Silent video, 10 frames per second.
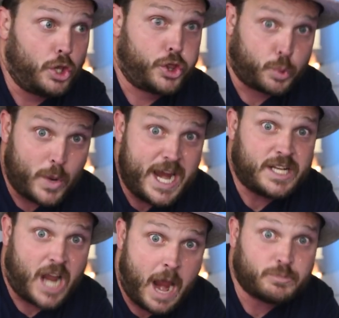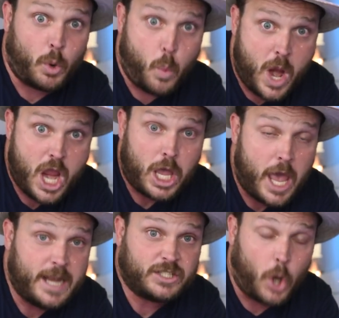3 times a
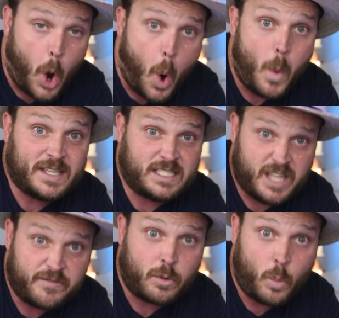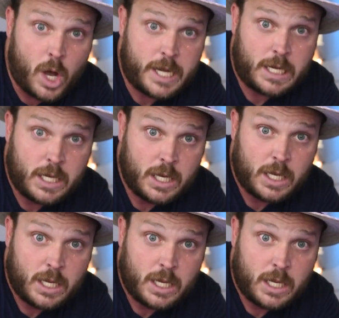week and it's always a different one?